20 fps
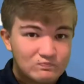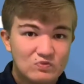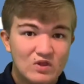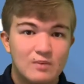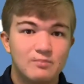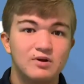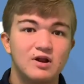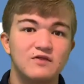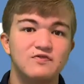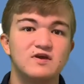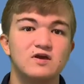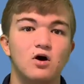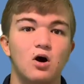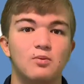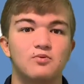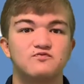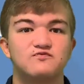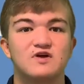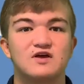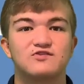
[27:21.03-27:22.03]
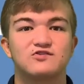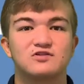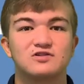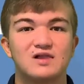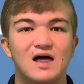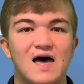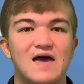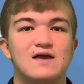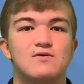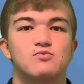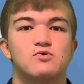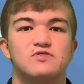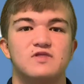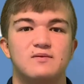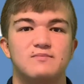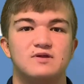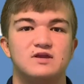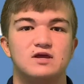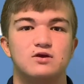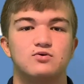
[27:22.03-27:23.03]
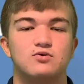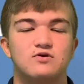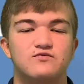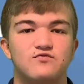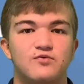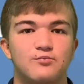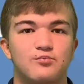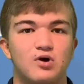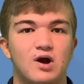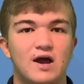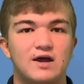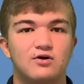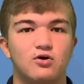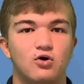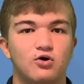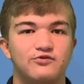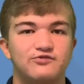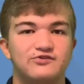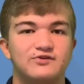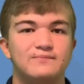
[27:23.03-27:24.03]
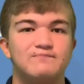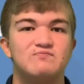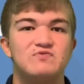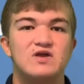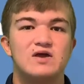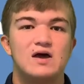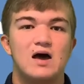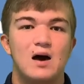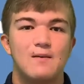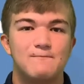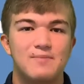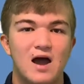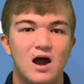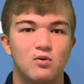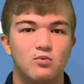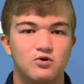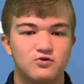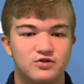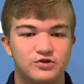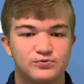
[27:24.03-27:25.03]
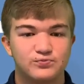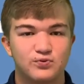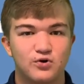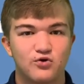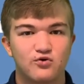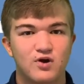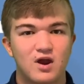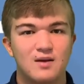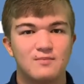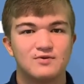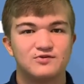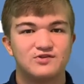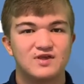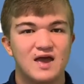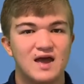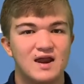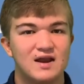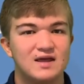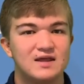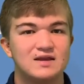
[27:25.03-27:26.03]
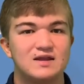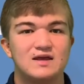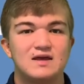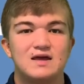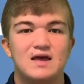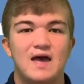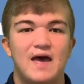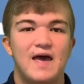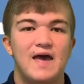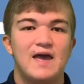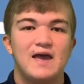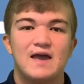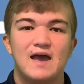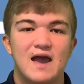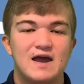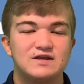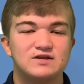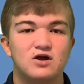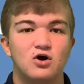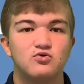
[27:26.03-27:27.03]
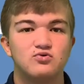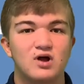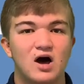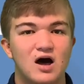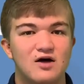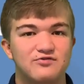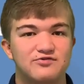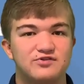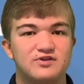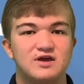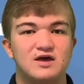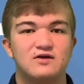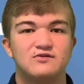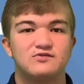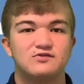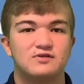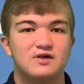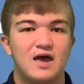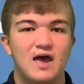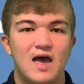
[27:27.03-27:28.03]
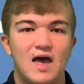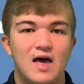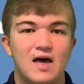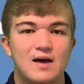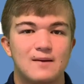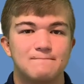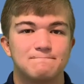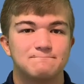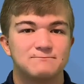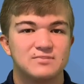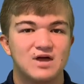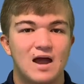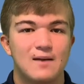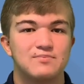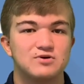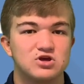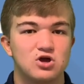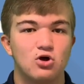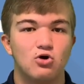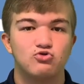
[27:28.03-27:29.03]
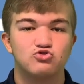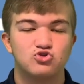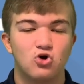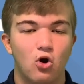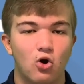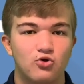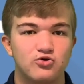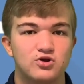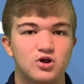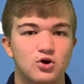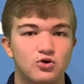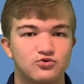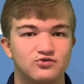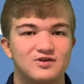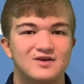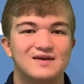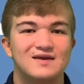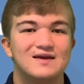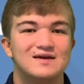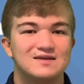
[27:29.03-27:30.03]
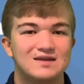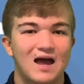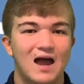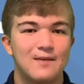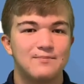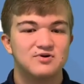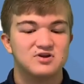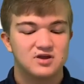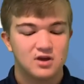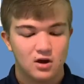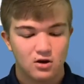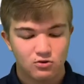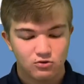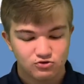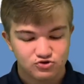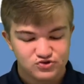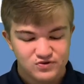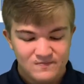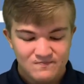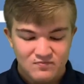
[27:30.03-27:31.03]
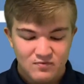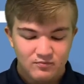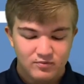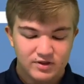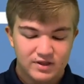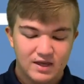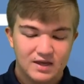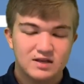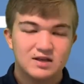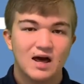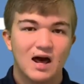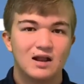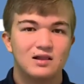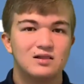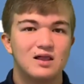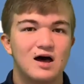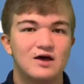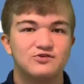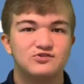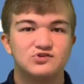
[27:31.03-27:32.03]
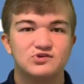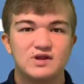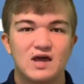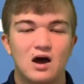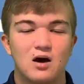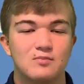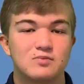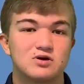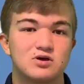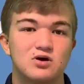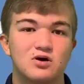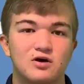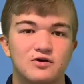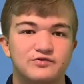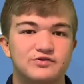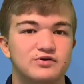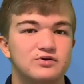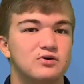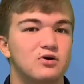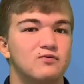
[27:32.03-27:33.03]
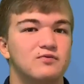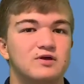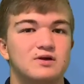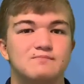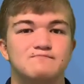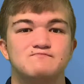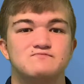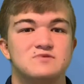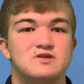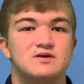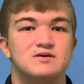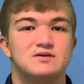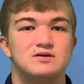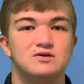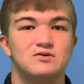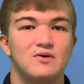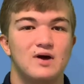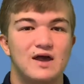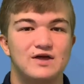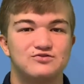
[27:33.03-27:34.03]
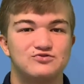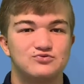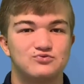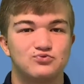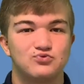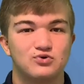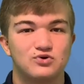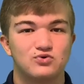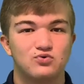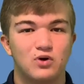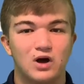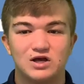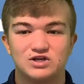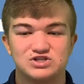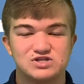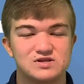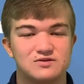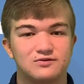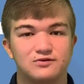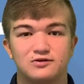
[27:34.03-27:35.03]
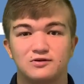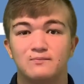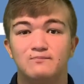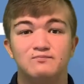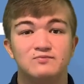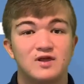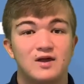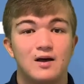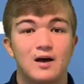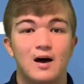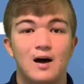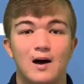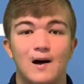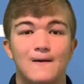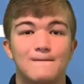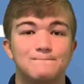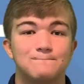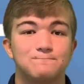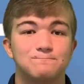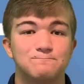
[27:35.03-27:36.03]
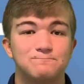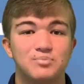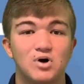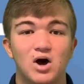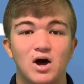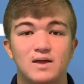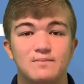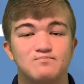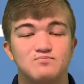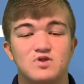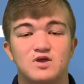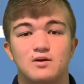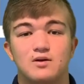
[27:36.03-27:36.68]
But I think Auburn fans like what they've been hearing from Brian Harsin about where this program is headed. A no-nonsense type of coach, hard-nosed type of coach. But again, not a lot stood out because he only, answered three questions. But